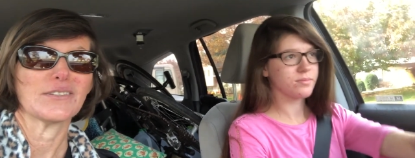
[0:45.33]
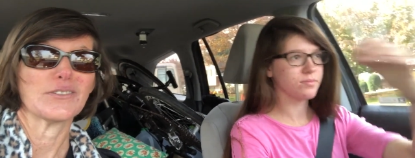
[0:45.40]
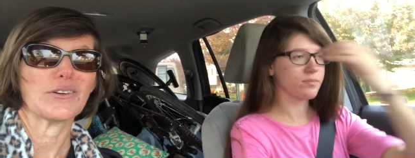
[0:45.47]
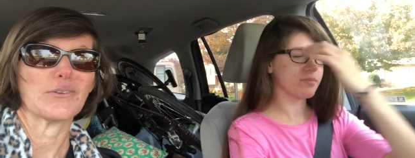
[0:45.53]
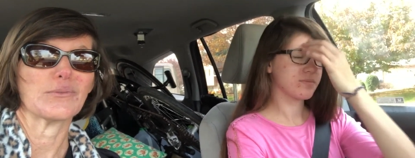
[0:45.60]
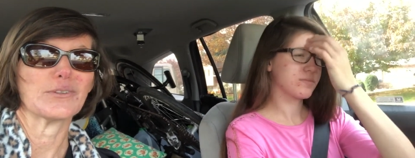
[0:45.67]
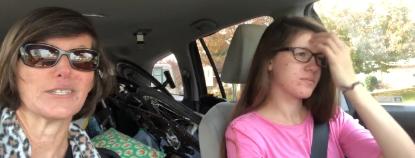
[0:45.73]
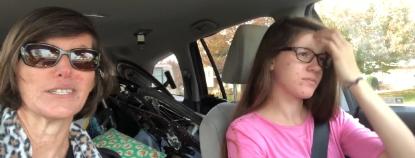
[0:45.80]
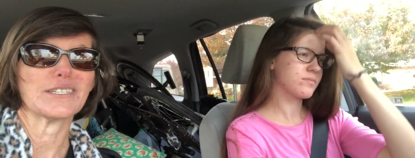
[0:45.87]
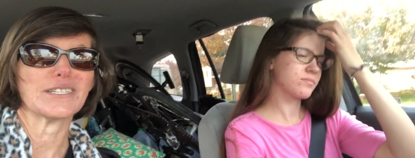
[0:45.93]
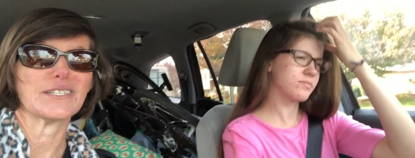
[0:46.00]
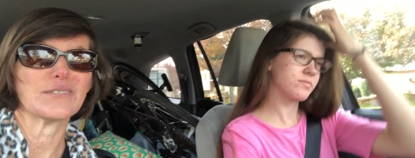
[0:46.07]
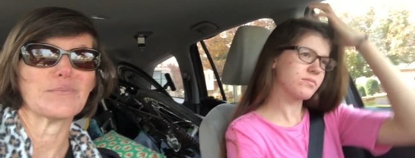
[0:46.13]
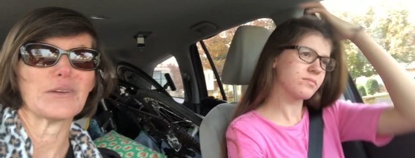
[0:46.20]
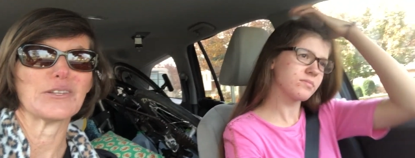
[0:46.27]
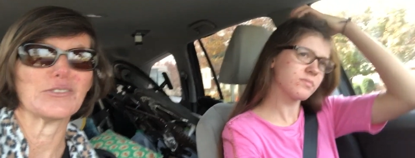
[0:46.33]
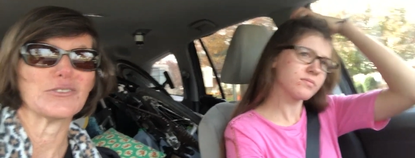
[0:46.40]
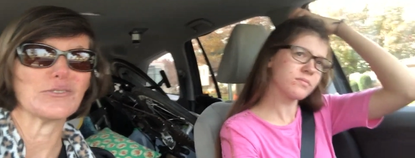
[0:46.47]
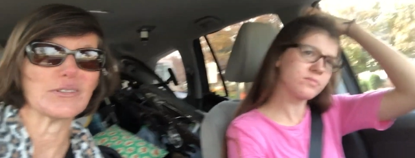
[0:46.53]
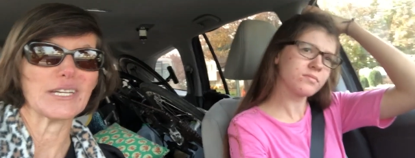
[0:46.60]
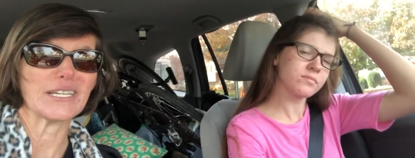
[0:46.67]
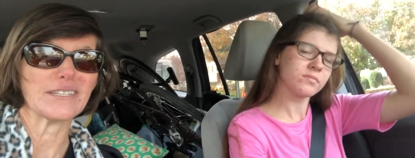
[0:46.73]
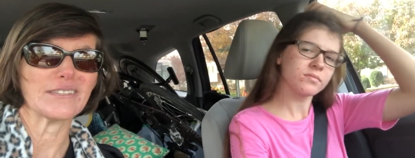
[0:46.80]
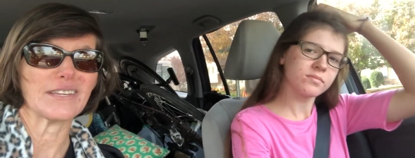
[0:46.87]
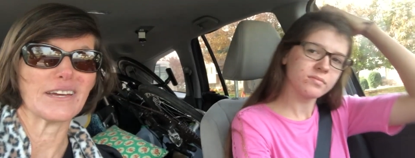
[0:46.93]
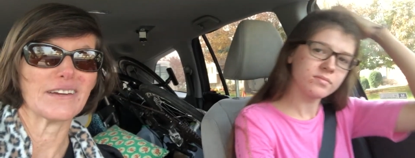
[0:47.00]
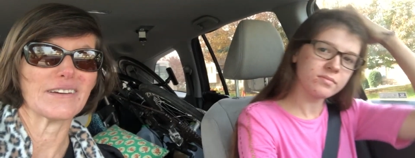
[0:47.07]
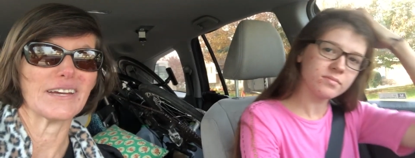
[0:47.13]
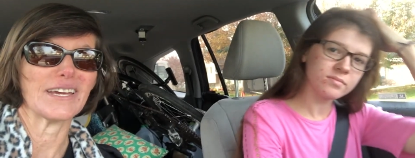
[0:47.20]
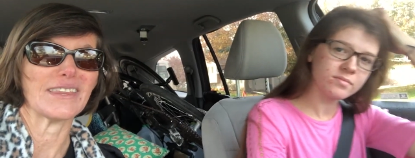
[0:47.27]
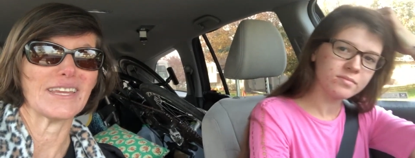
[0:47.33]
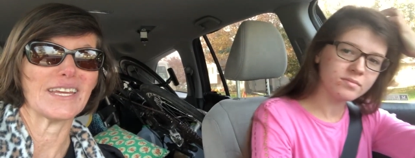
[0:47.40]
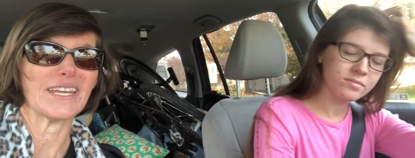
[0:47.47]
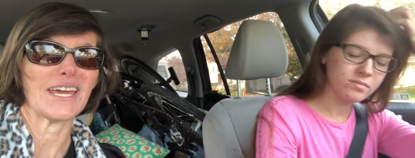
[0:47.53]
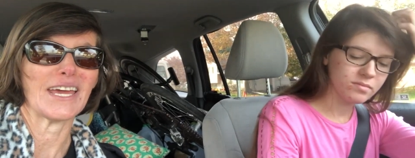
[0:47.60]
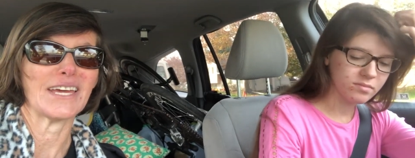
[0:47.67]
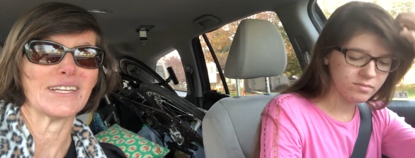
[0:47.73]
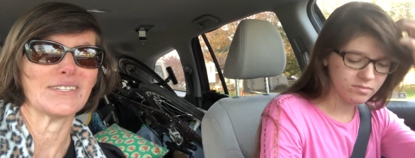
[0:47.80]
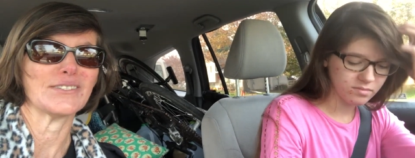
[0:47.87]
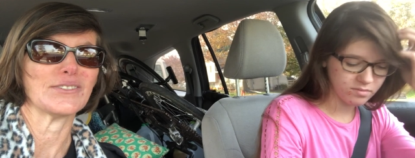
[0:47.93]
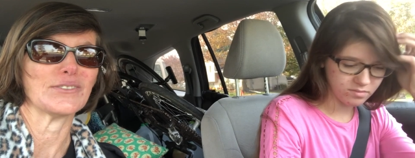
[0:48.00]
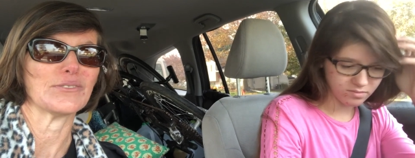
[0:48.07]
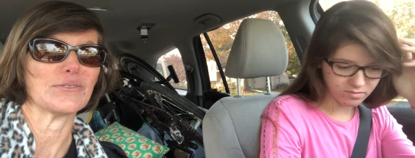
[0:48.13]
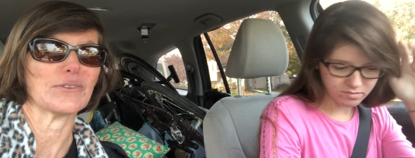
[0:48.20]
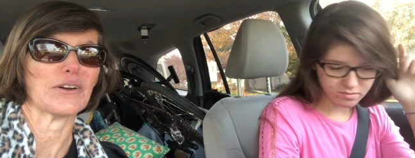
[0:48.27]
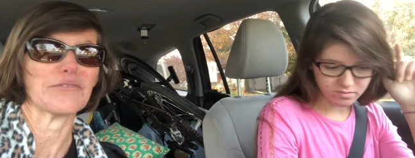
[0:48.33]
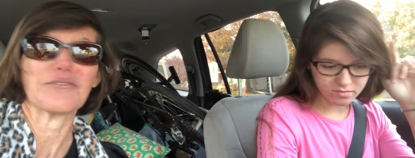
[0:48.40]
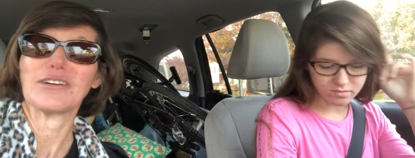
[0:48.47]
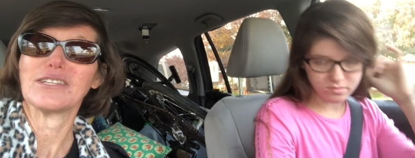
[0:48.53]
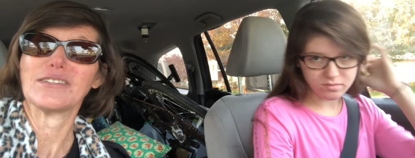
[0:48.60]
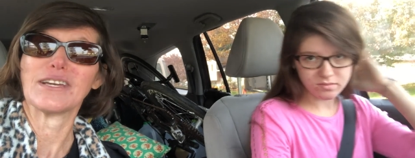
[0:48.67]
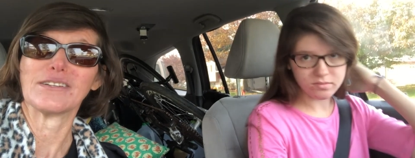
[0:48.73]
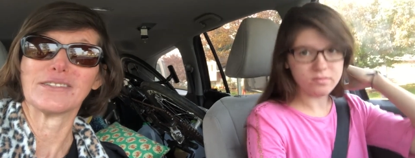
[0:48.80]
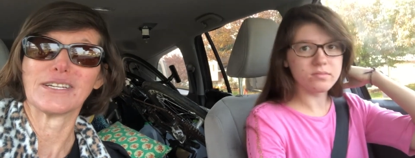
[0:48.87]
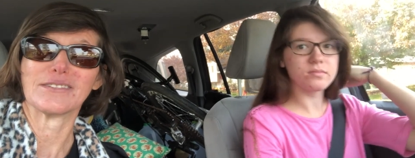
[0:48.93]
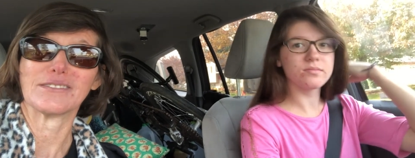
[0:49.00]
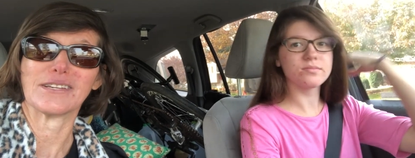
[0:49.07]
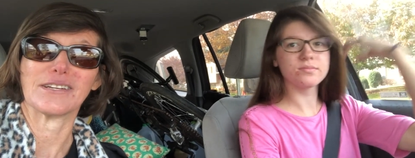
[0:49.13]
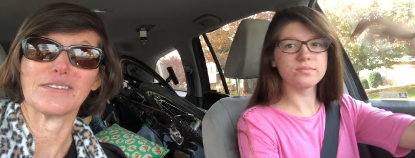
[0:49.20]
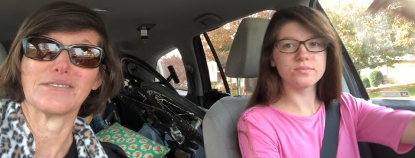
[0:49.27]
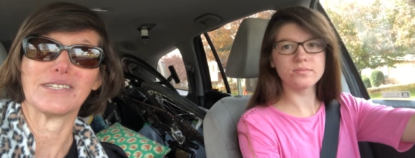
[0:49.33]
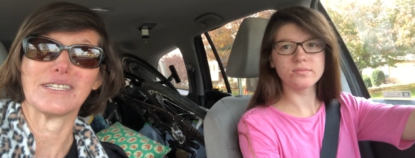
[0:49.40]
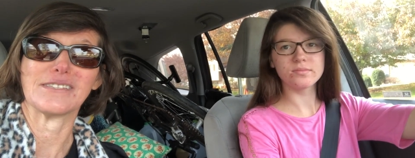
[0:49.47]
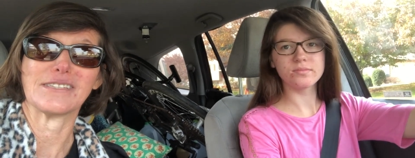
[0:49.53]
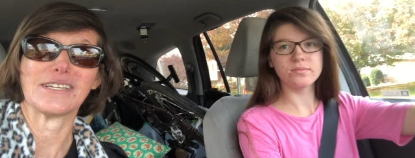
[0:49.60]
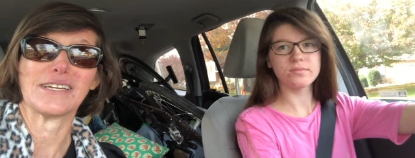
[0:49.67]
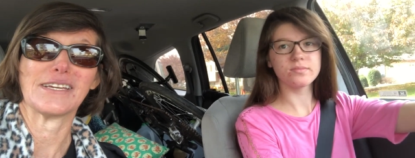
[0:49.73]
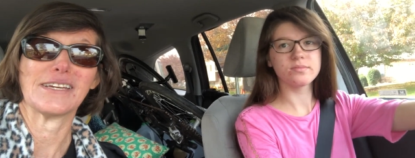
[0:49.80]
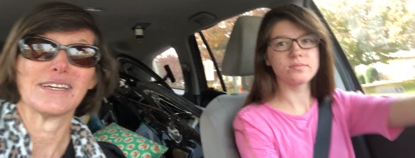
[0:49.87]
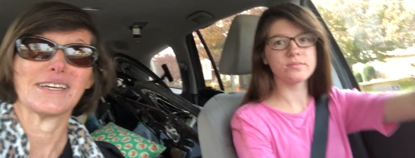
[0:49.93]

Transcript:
Speaker 1: So we're just gonna spend 2 nights there and then head to our friend's house outside of D.C.